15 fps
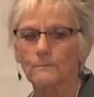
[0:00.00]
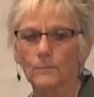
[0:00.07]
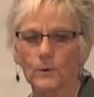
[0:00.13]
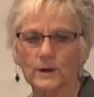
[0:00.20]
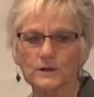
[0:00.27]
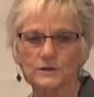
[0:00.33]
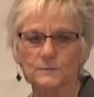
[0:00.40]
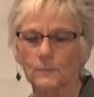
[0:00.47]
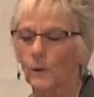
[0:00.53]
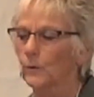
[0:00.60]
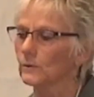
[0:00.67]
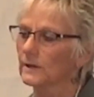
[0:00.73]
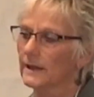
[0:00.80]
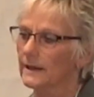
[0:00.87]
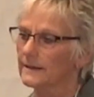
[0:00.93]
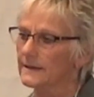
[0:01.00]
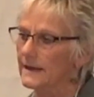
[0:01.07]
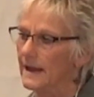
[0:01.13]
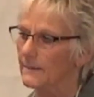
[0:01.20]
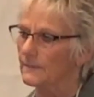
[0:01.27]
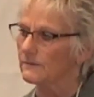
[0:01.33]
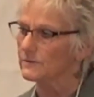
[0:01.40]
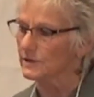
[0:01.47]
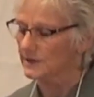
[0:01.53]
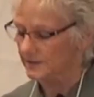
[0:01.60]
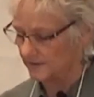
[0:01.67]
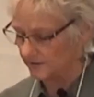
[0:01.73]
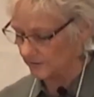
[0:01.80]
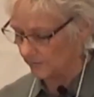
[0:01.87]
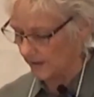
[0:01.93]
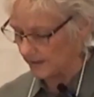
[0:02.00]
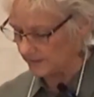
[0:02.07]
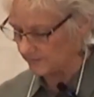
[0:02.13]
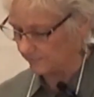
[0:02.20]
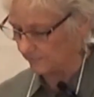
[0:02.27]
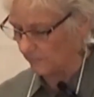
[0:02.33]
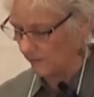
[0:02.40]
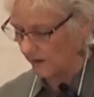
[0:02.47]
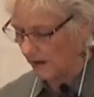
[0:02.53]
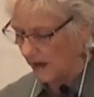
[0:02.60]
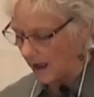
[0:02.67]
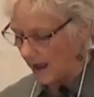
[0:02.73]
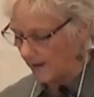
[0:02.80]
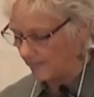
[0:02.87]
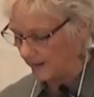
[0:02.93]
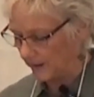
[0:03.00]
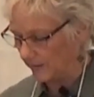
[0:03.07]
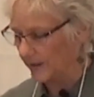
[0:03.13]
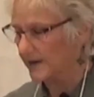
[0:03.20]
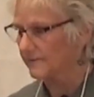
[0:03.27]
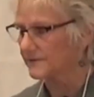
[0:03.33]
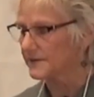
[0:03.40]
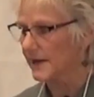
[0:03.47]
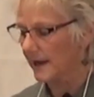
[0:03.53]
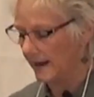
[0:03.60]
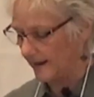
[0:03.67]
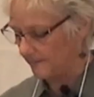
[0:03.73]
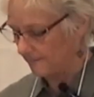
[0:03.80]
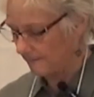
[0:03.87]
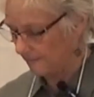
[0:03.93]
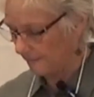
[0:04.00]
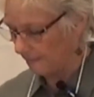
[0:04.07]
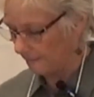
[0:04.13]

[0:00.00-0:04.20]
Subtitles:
preached boldly in the name of Jesus Christ for a period of time